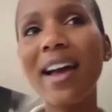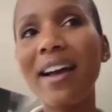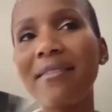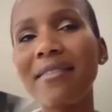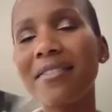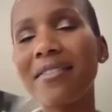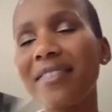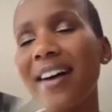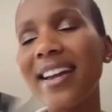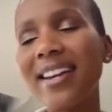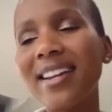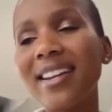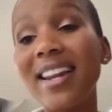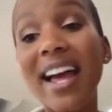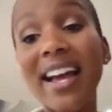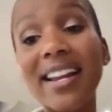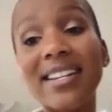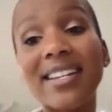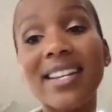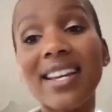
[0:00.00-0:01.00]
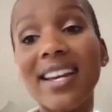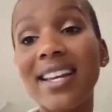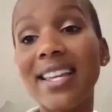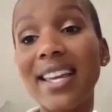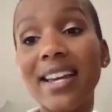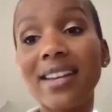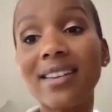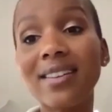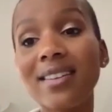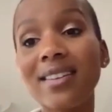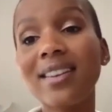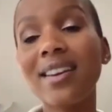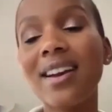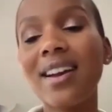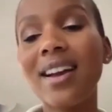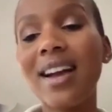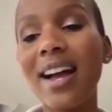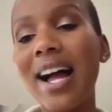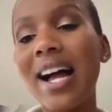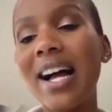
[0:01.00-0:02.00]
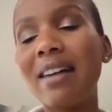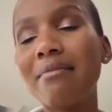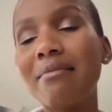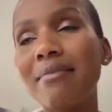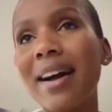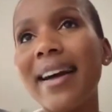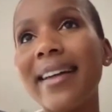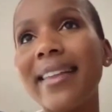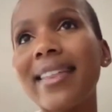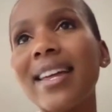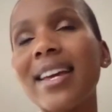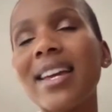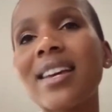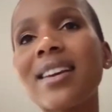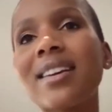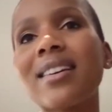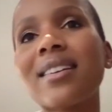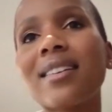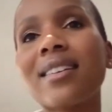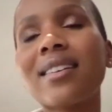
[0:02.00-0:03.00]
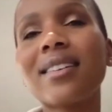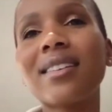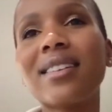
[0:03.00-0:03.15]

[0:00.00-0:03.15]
have a final idea yet. I think,